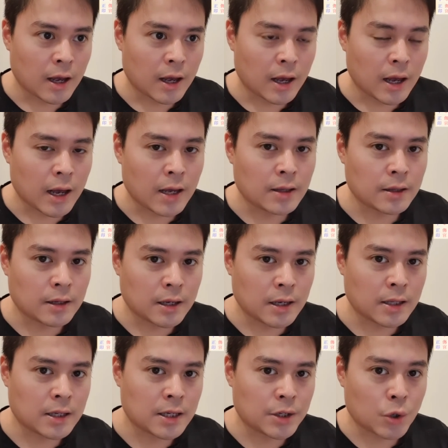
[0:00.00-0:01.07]
And
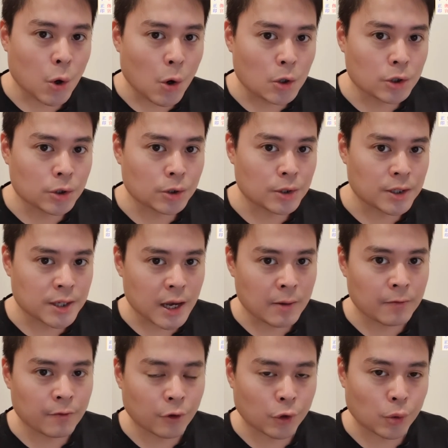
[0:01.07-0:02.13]
it is also the
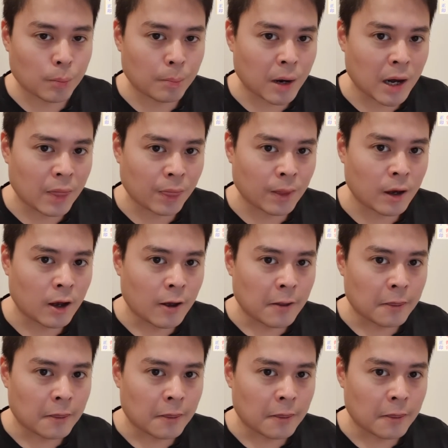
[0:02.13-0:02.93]
same for the month,